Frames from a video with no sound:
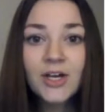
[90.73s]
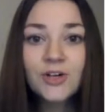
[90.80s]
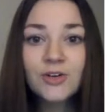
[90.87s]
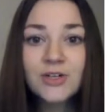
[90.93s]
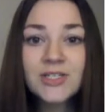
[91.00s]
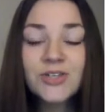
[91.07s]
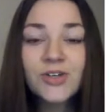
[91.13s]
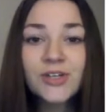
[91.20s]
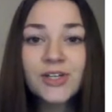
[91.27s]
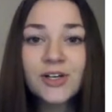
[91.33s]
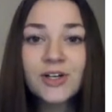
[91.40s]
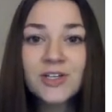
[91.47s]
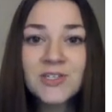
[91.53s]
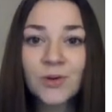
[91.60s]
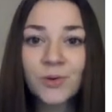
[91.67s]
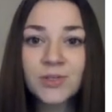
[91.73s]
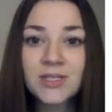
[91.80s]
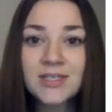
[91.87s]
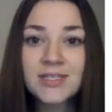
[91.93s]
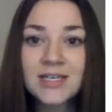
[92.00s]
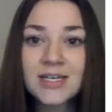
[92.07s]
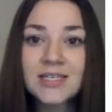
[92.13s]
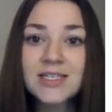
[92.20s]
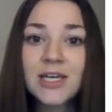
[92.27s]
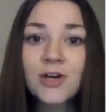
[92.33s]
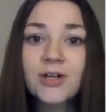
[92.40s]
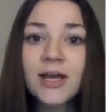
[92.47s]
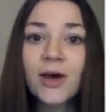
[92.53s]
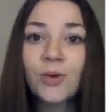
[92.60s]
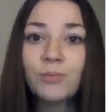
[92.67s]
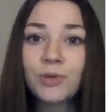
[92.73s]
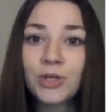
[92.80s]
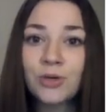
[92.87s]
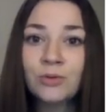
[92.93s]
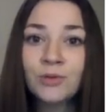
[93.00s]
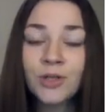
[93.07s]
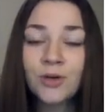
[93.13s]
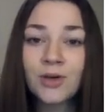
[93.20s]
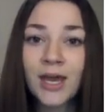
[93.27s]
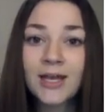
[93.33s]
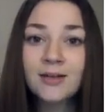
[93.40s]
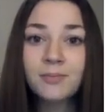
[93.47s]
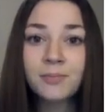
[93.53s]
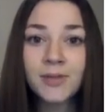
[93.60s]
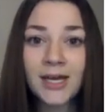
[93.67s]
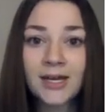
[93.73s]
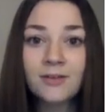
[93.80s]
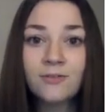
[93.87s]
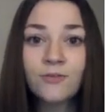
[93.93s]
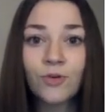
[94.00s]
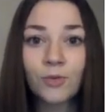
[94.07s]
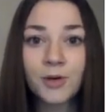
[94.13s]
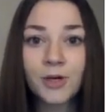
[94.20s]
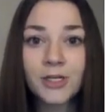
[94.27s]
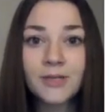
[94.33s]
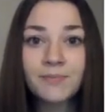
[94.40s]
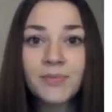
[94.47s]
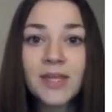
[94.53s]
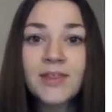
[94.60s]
Crystal Clear Consultancy is here to help you locate a plan forward